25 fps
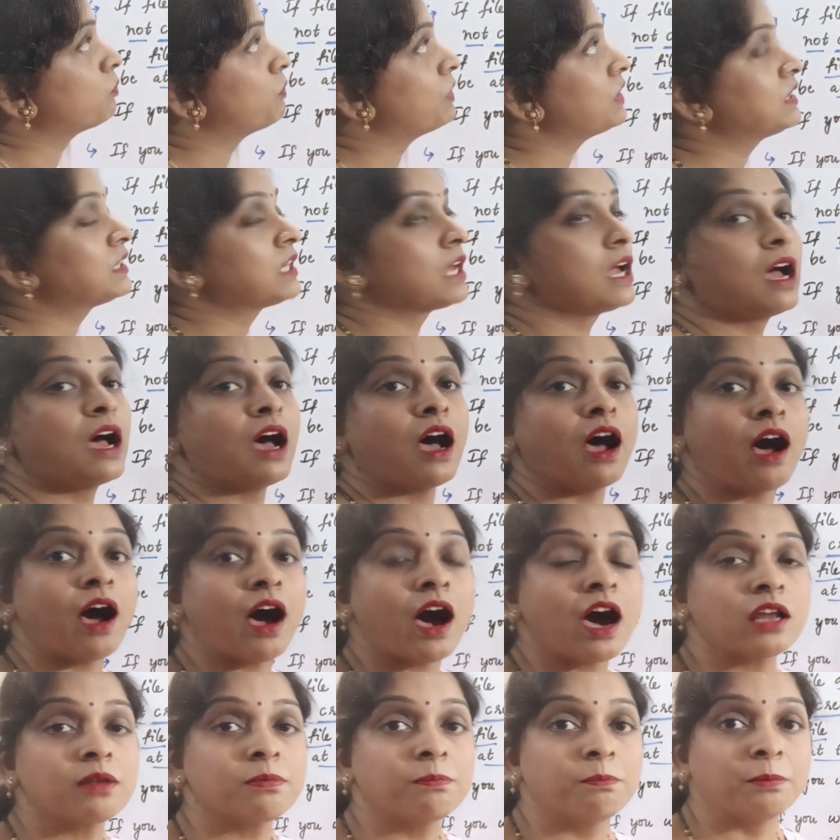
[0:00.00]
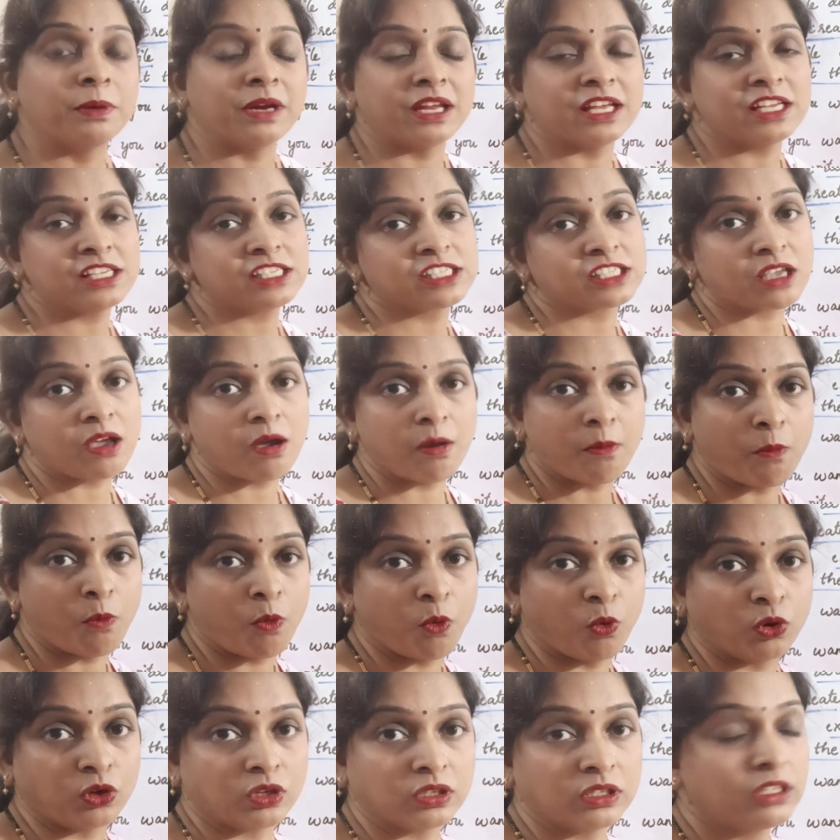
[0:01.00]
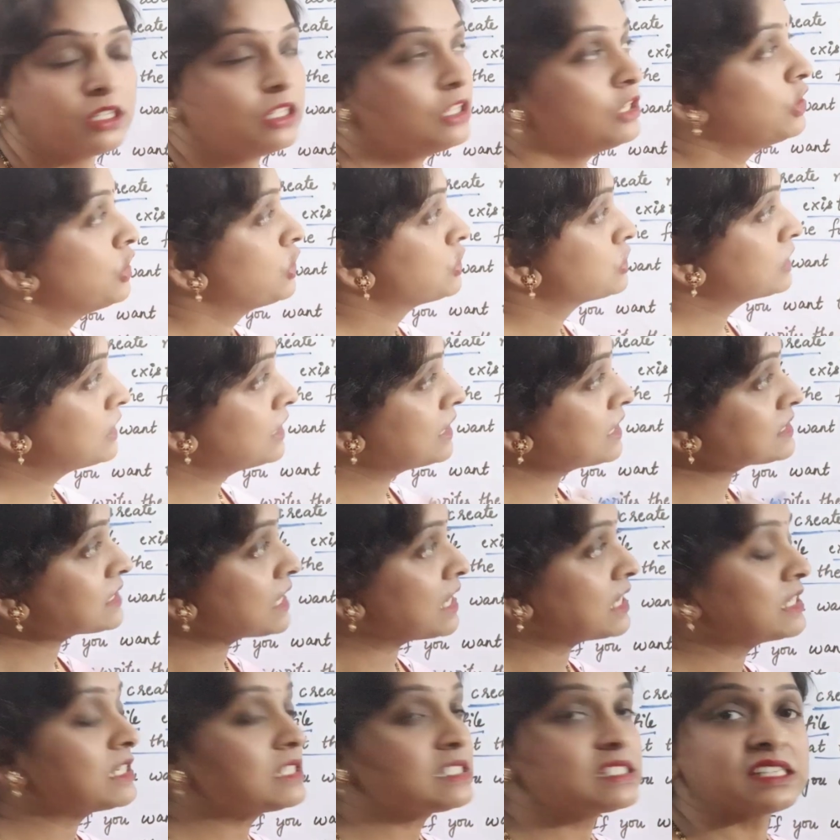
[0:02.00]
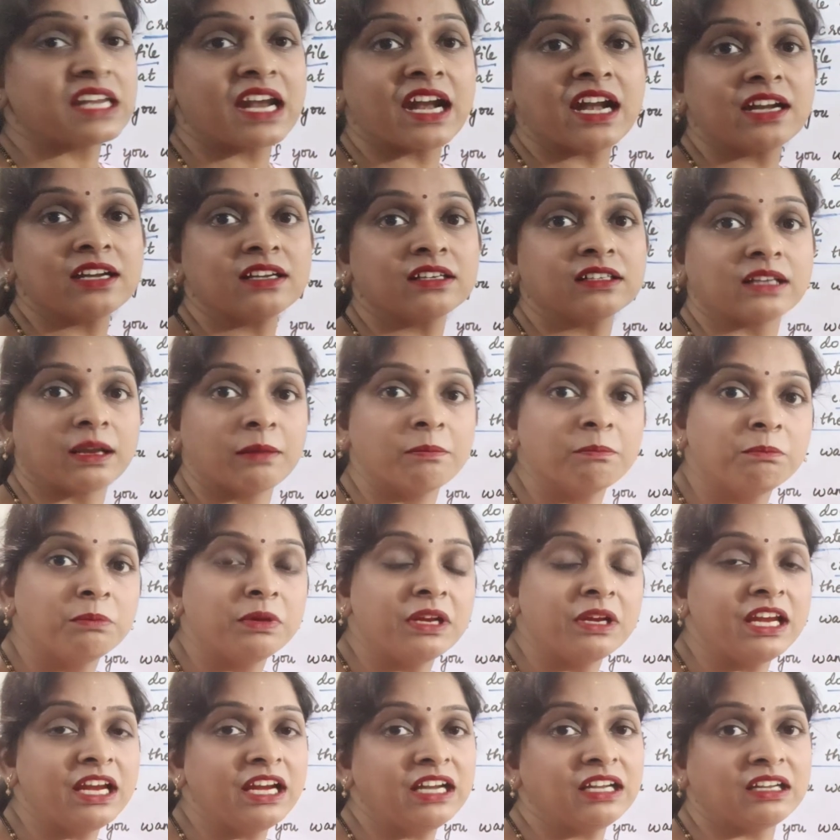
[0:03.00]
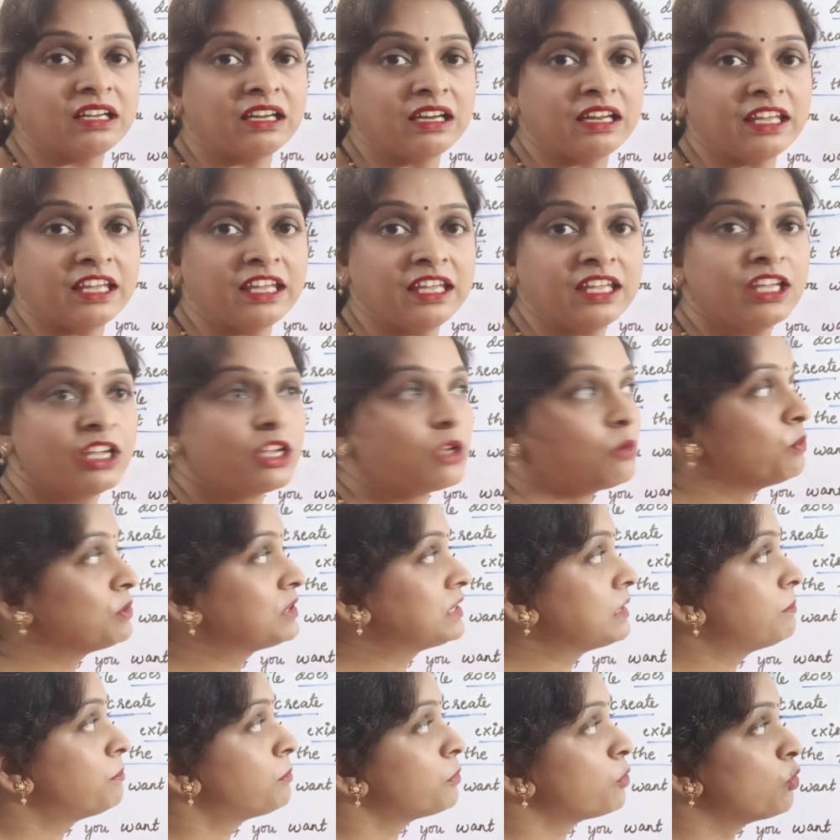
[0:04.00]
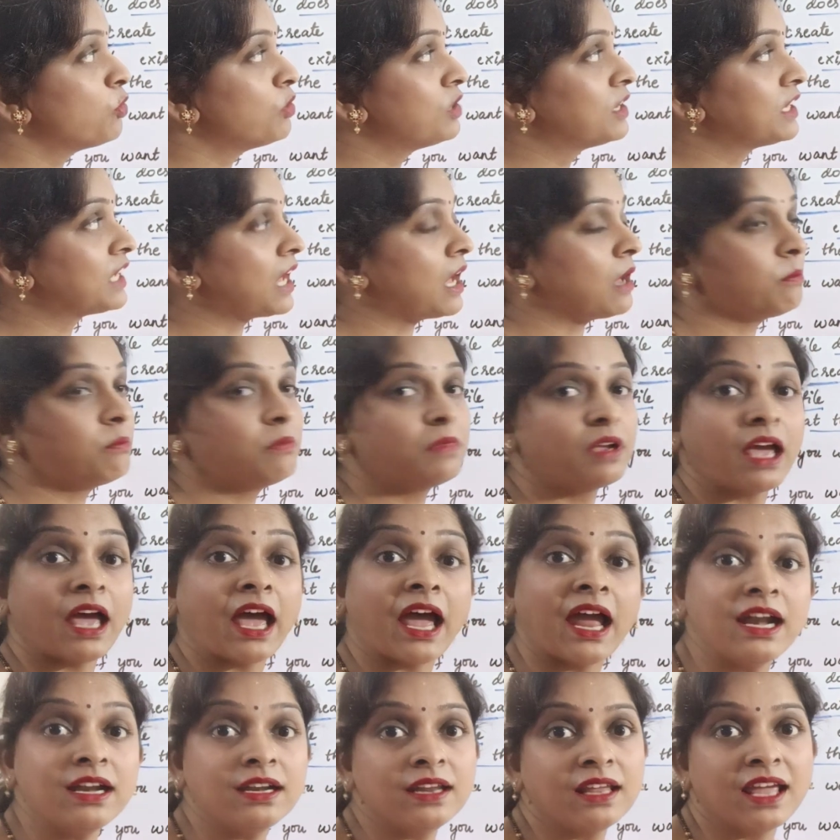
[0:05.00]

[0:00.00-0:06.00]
with R plus mode. So let us understand completely with a program and